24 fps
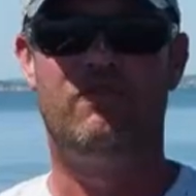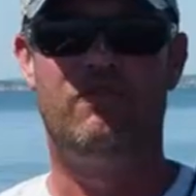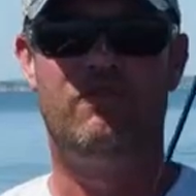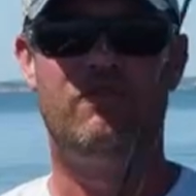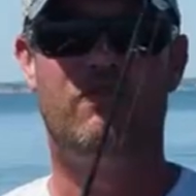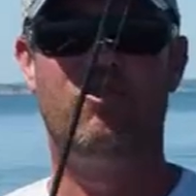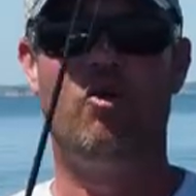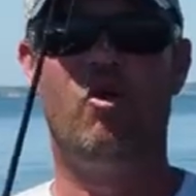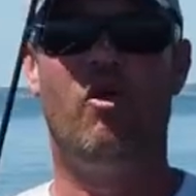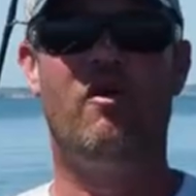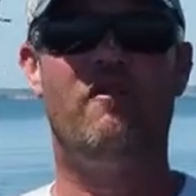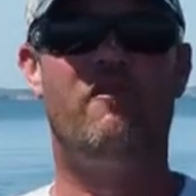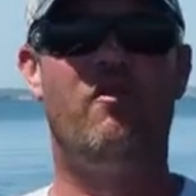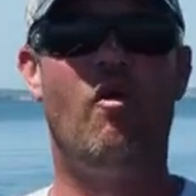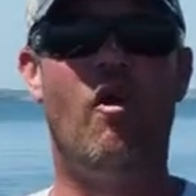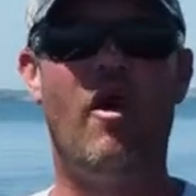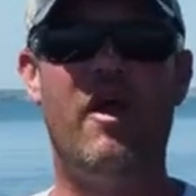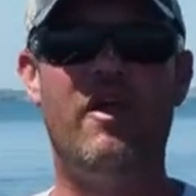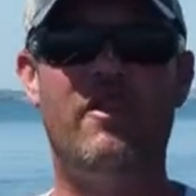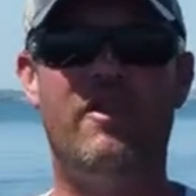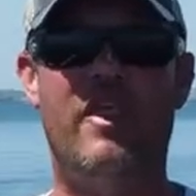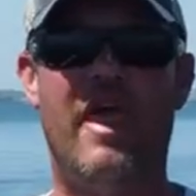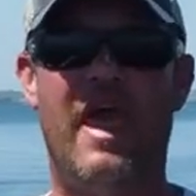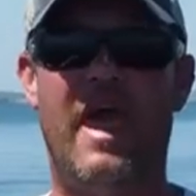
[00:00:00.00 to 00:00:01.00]
To
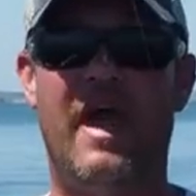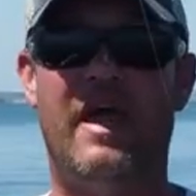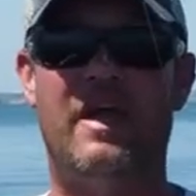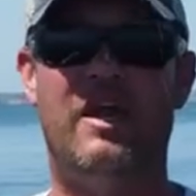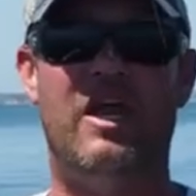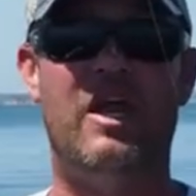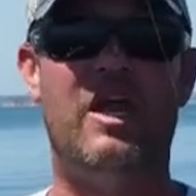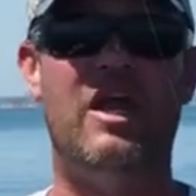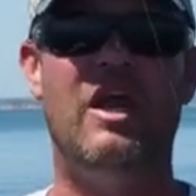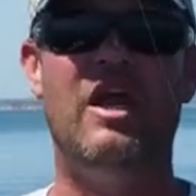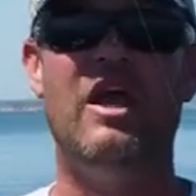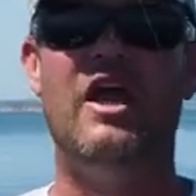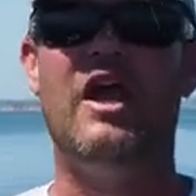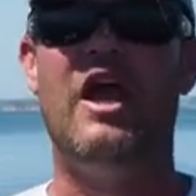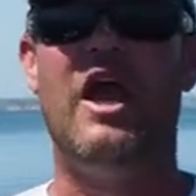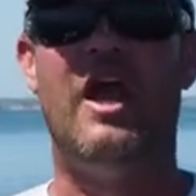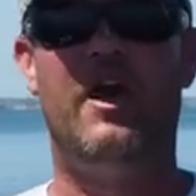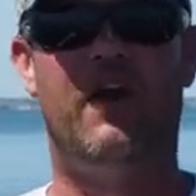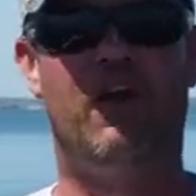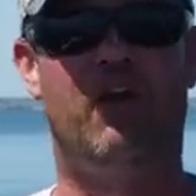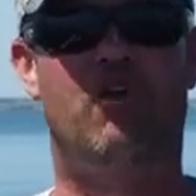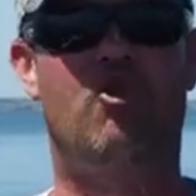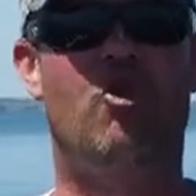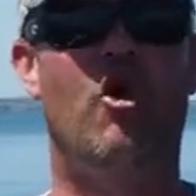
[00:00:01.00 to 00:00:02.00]
avoid that,
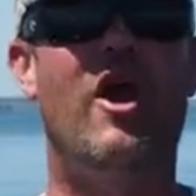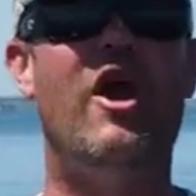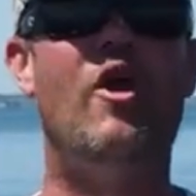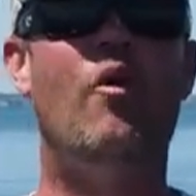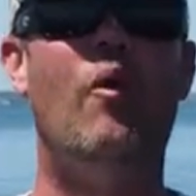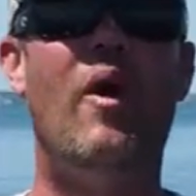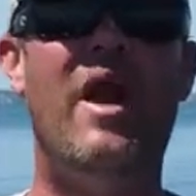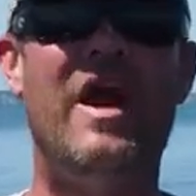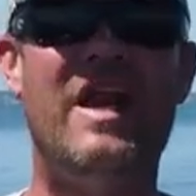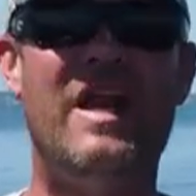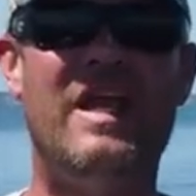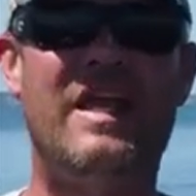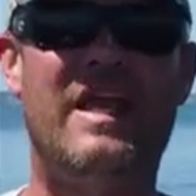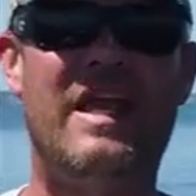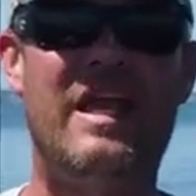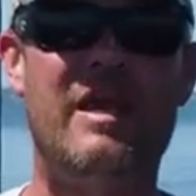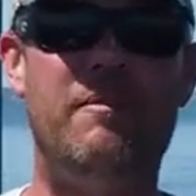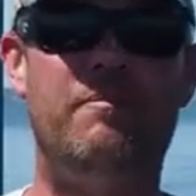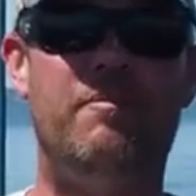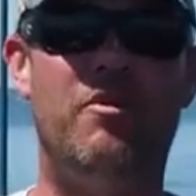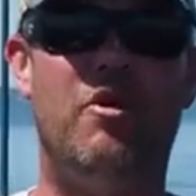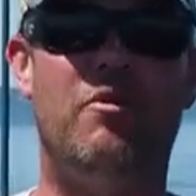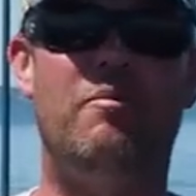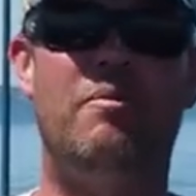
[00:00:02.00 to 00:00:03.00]
and a great way to
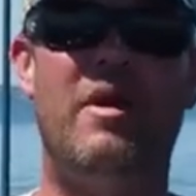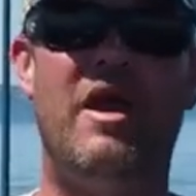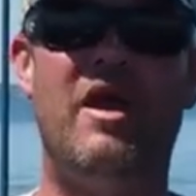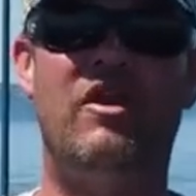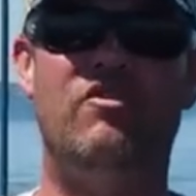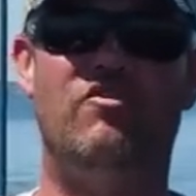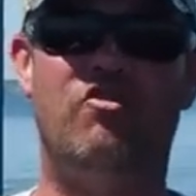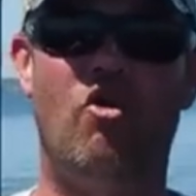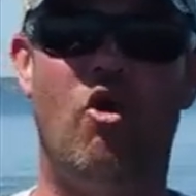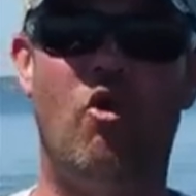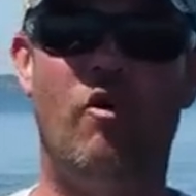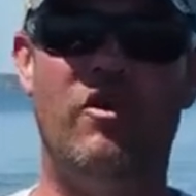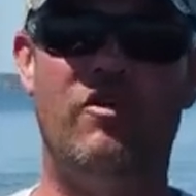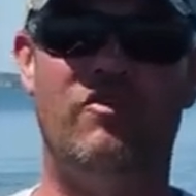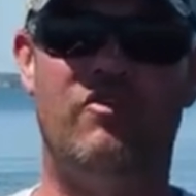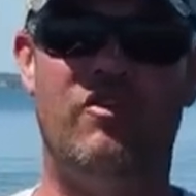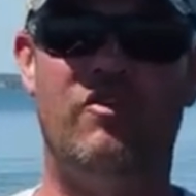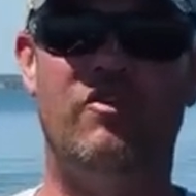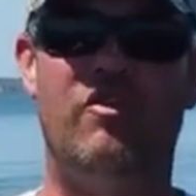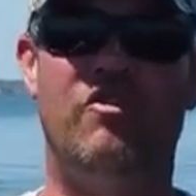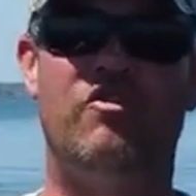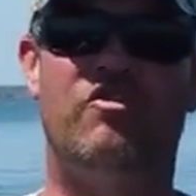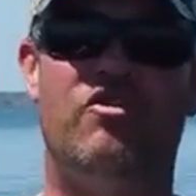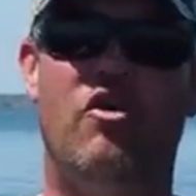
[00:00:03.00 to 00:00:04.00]
keep your baits always in
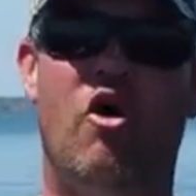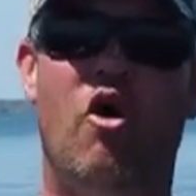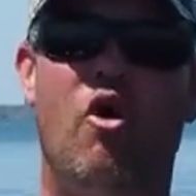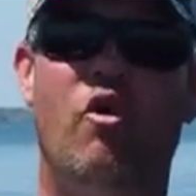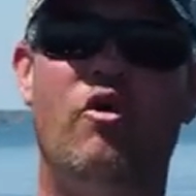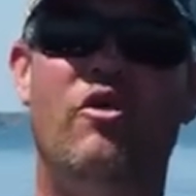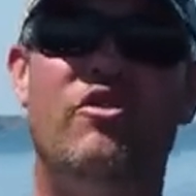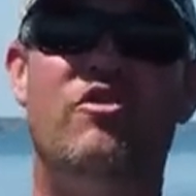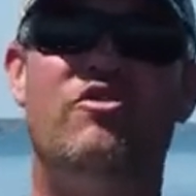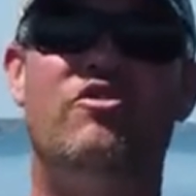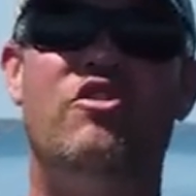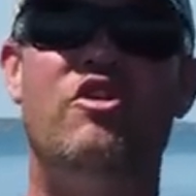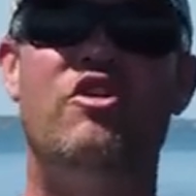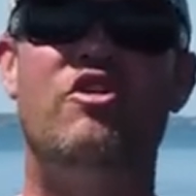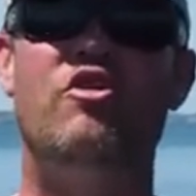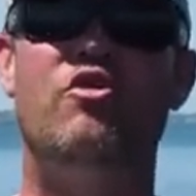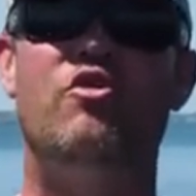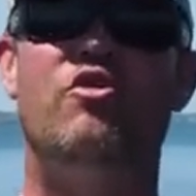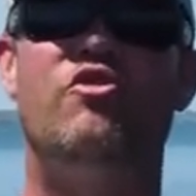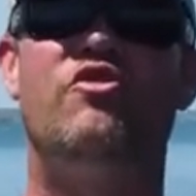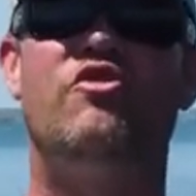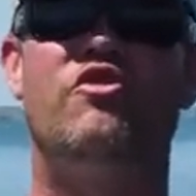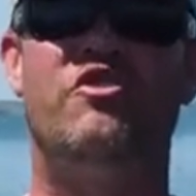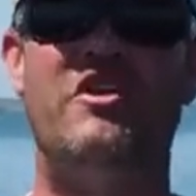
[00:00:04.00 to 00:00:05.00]
the zone, is to
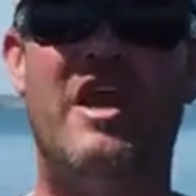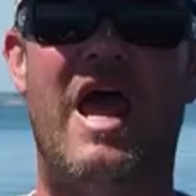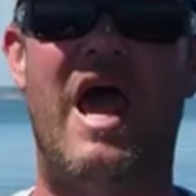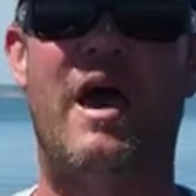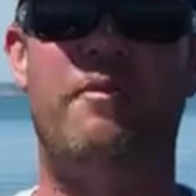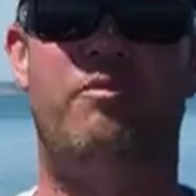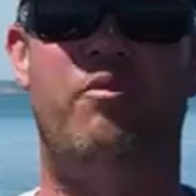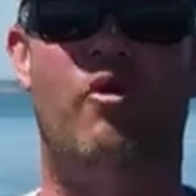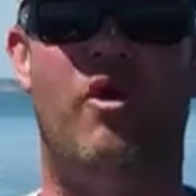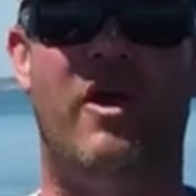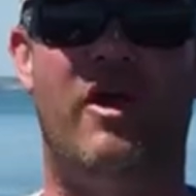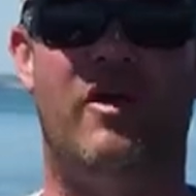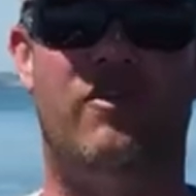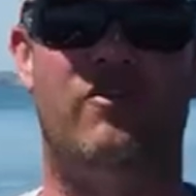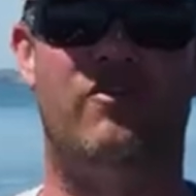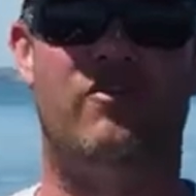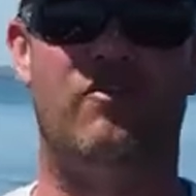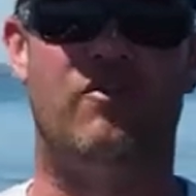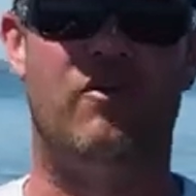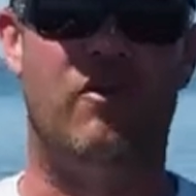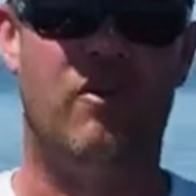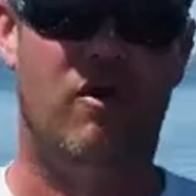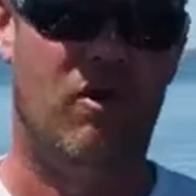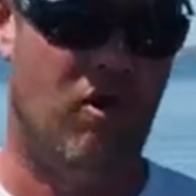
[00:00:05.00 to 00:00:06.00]
use snap weights.